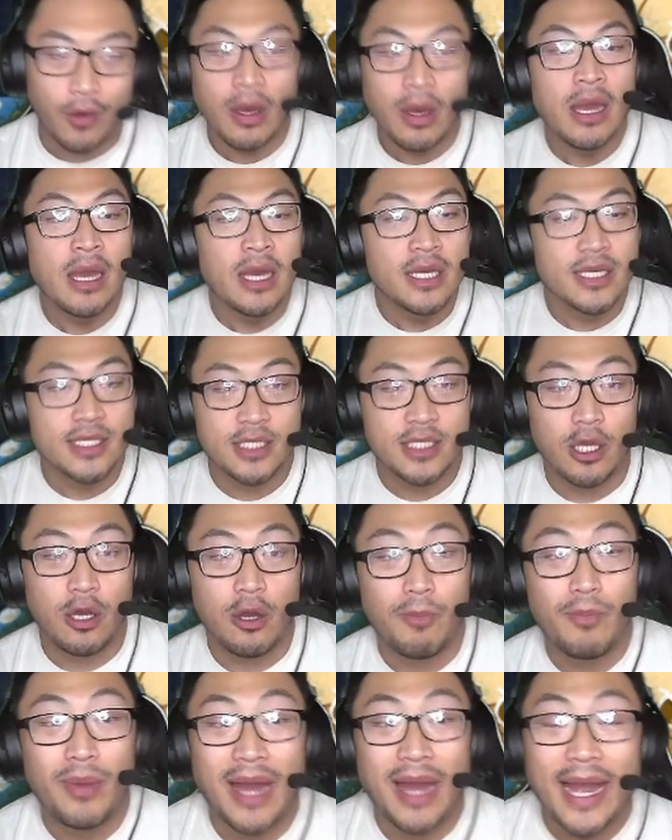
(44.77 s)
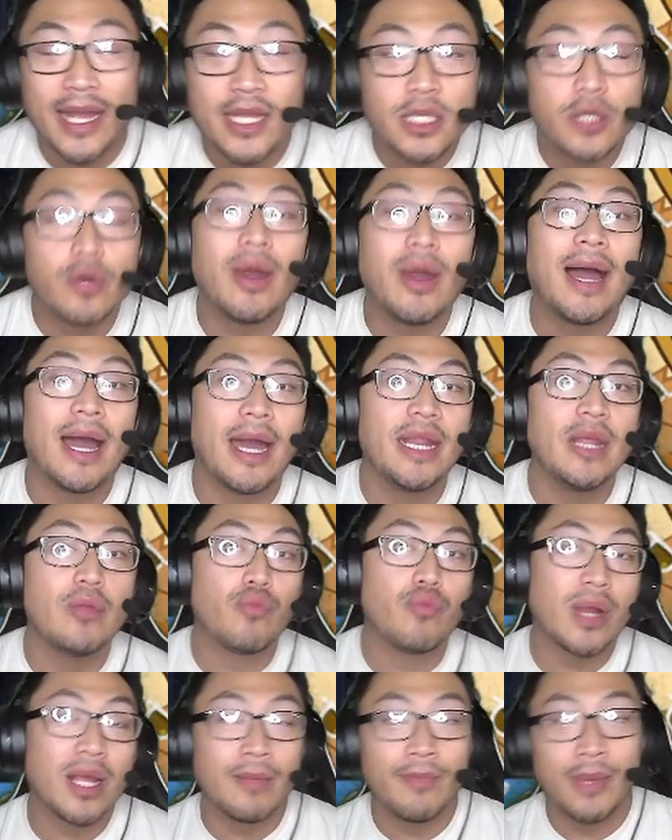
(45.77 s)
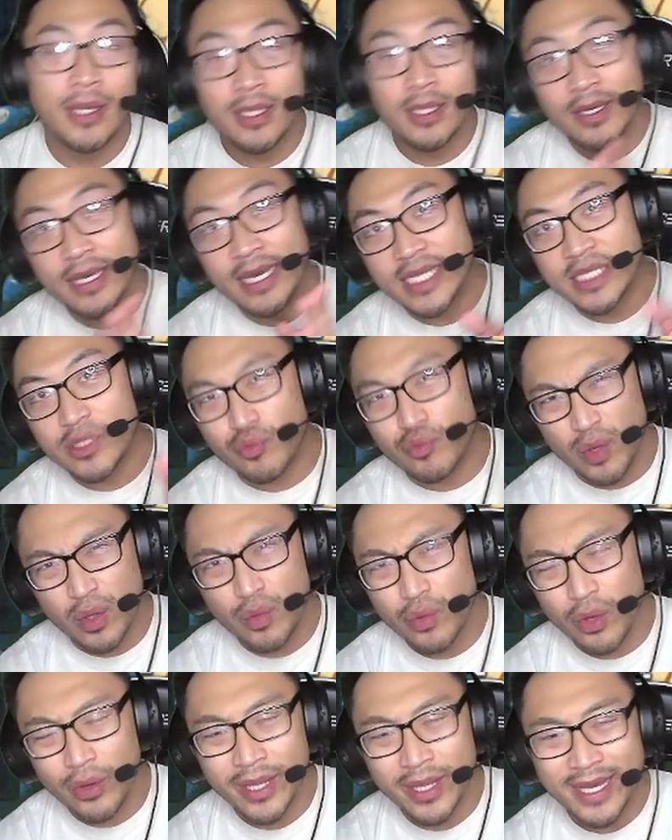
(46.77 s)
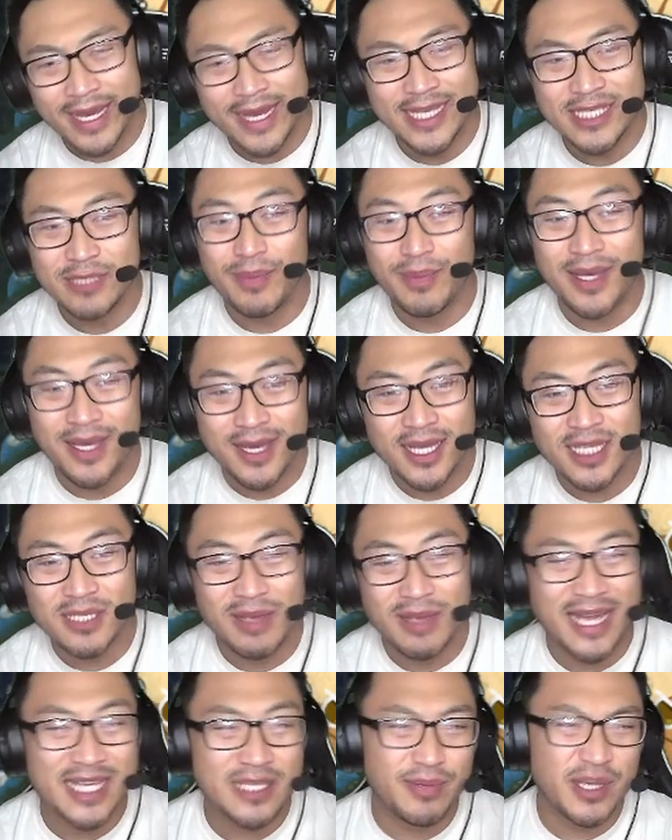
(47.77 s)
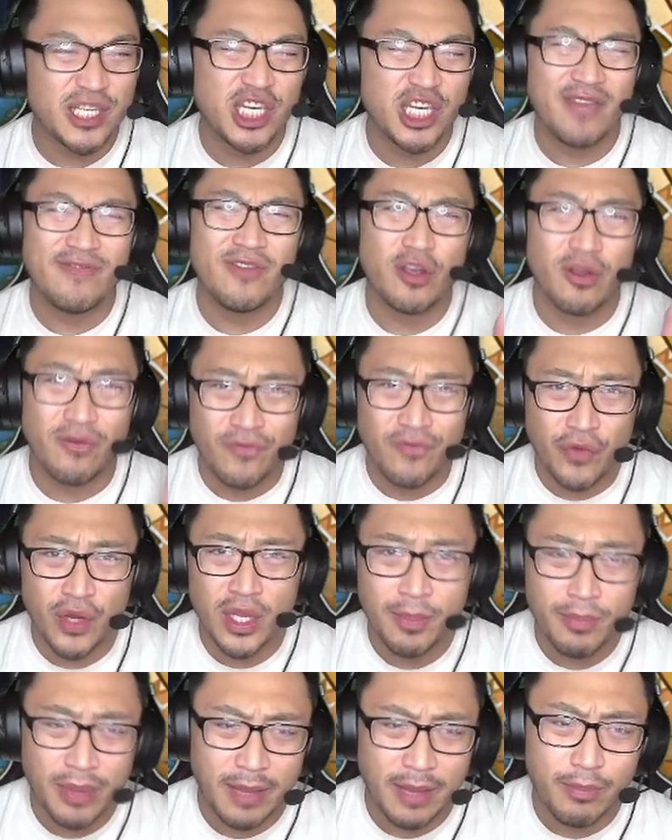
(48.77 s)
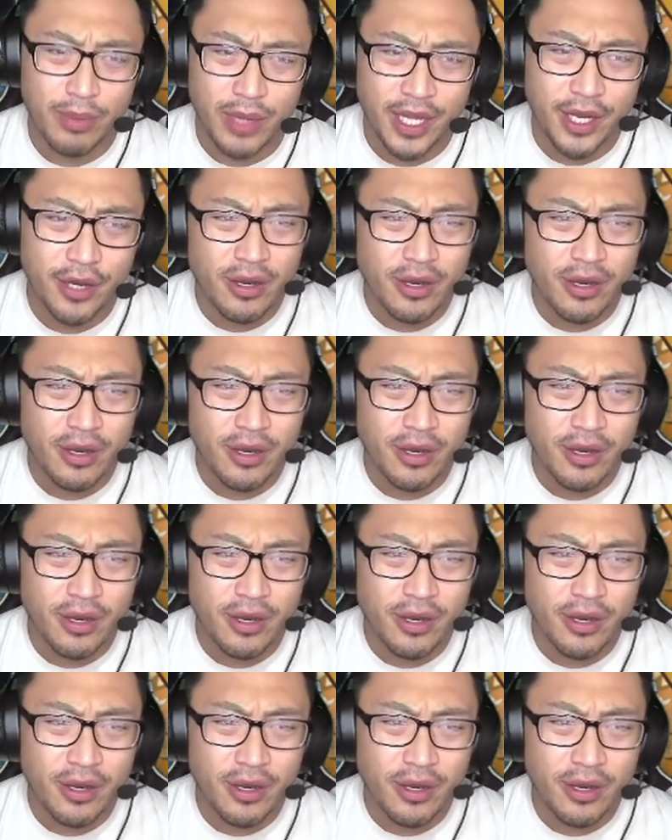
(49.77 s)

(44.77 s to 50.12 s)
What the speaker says: So, but I do highly recommend you guys rerolling, guys, because especially if you're a free-to-play player,